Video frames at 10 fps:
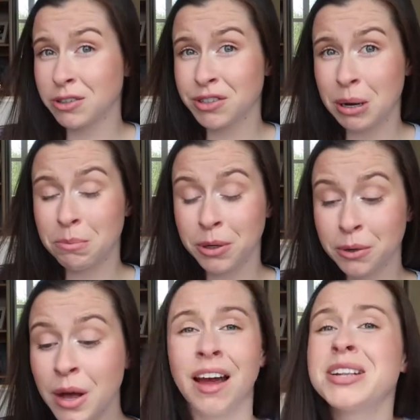of shampoo.
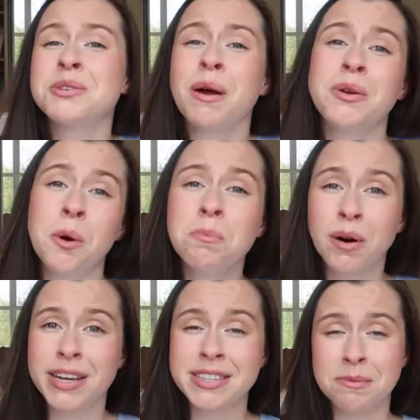And so I know
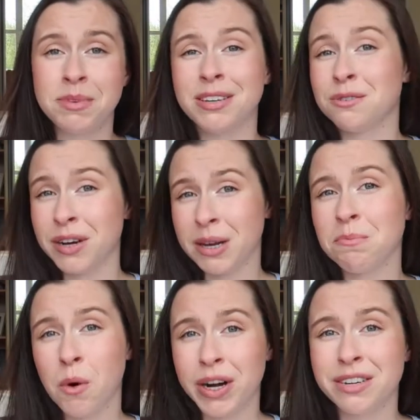price can be a really
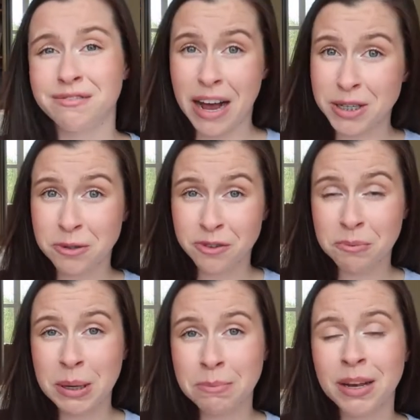important factor for
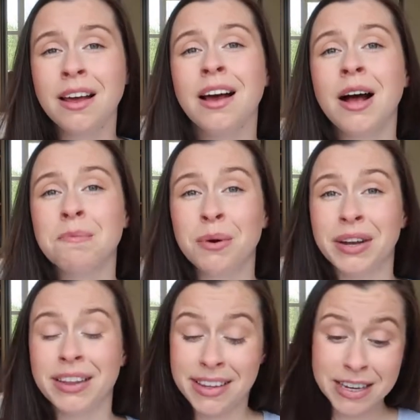people, but
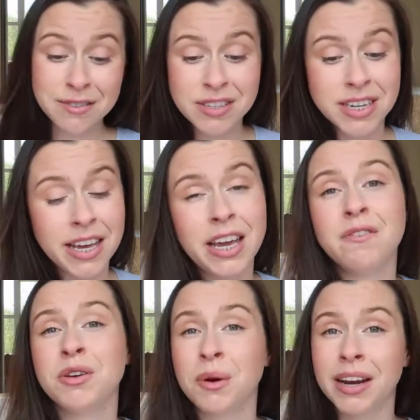at the end of the day, if
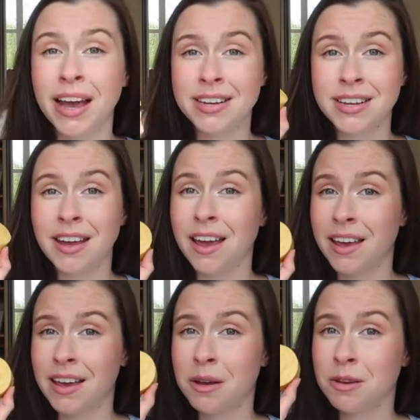you are getting
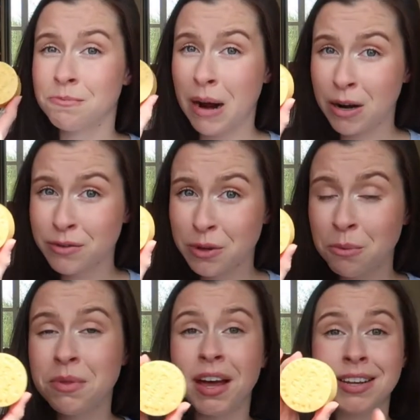a bar of
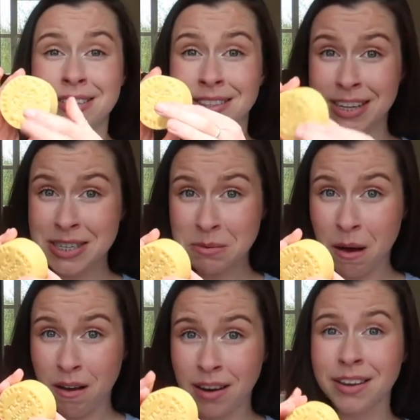soap that is this
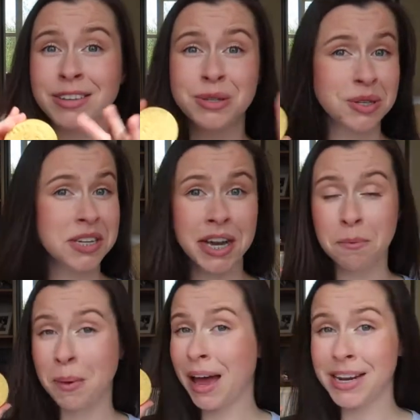small, doesn't take up
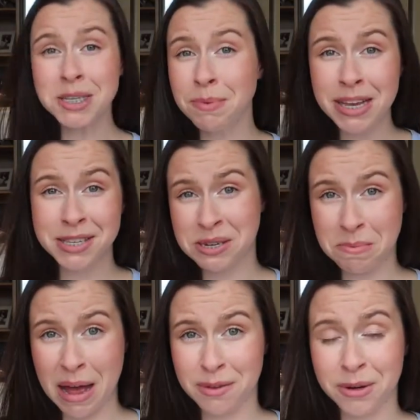any space in your
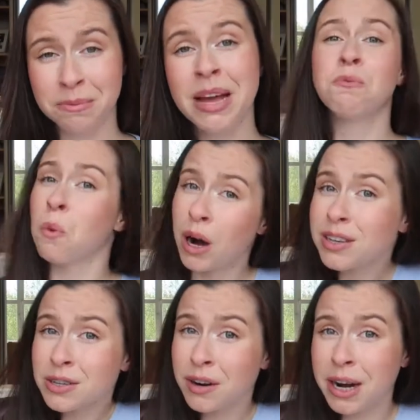bathroom, works
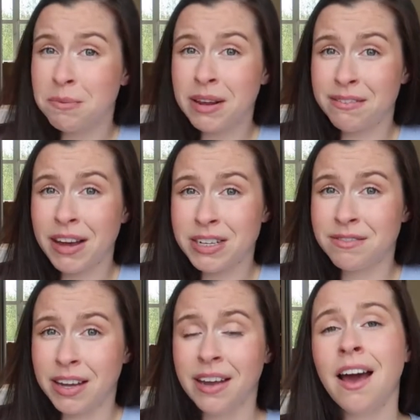incredibly
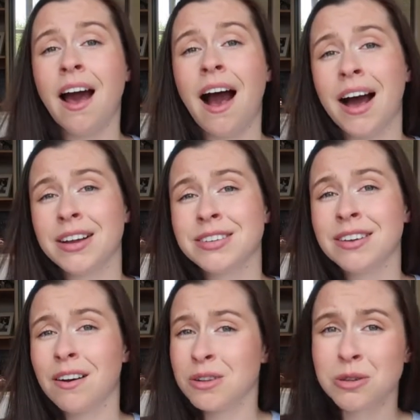effectively, and
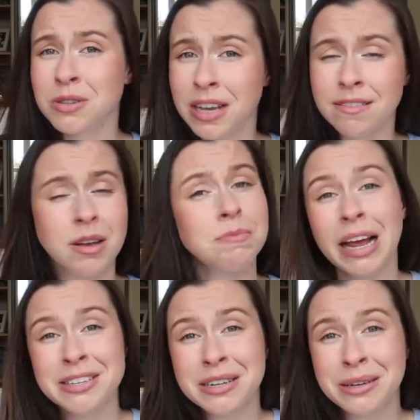also saves on
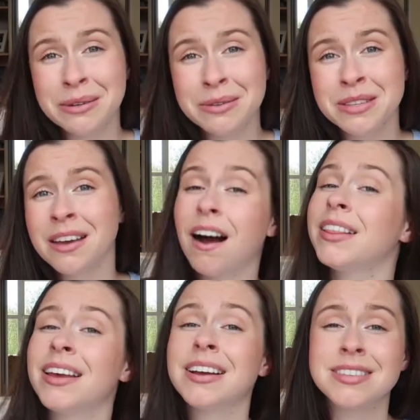plastic use, I
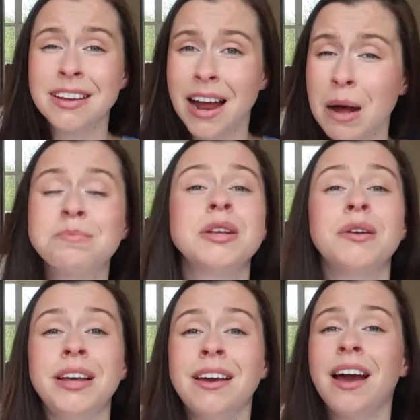think it's an
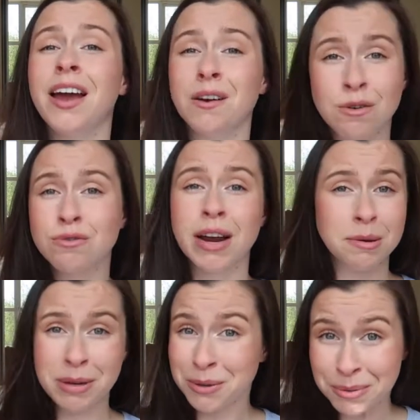absolutely
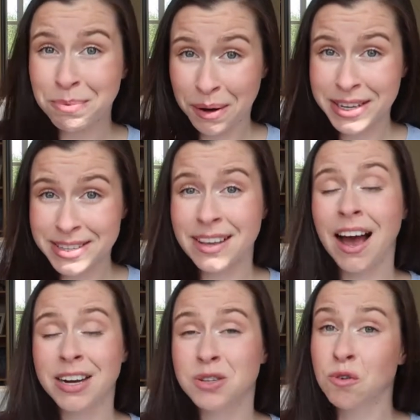incredibly good price
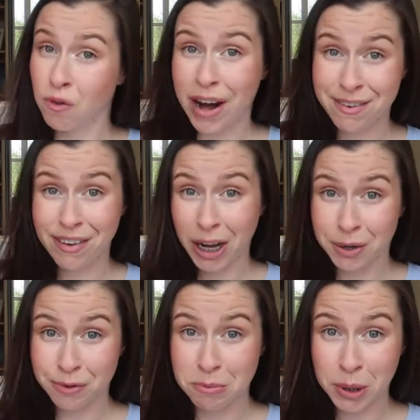and great value
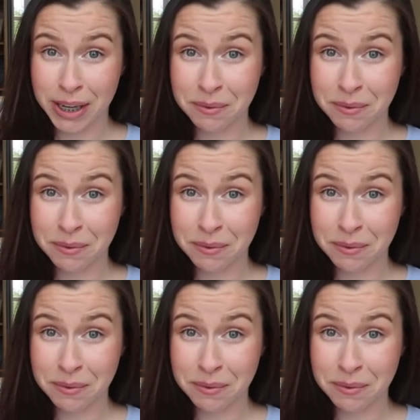for money.